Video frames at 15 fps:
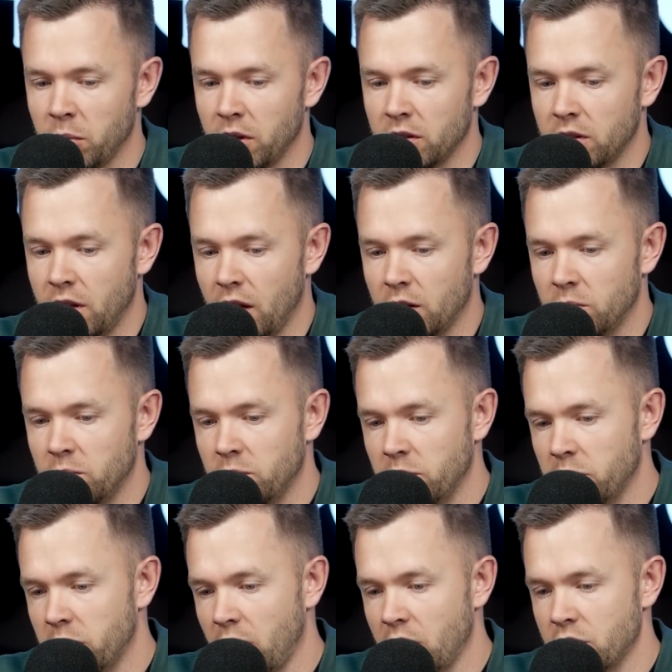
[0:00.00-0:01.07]
but that
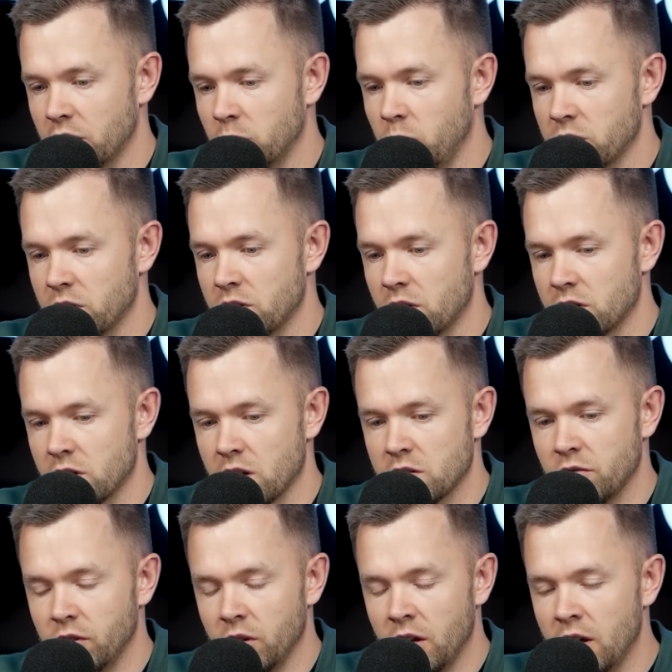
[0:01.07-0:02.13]
project wasn't
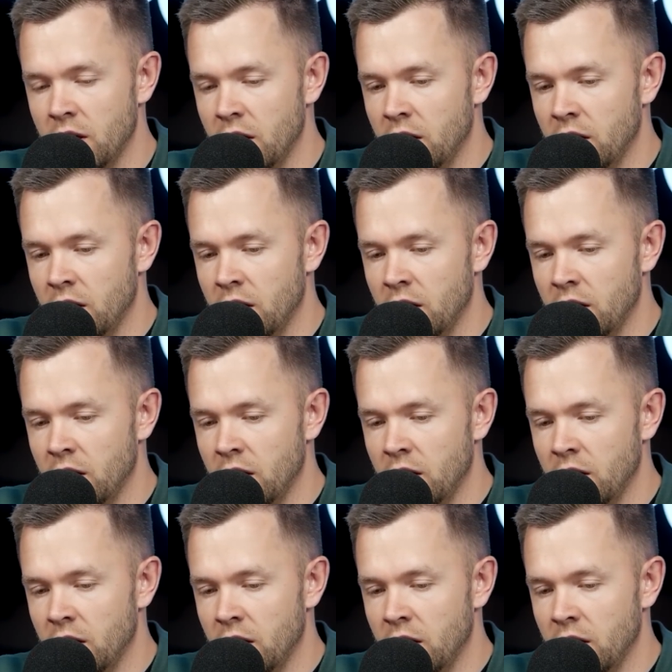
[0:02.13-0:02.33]
successful.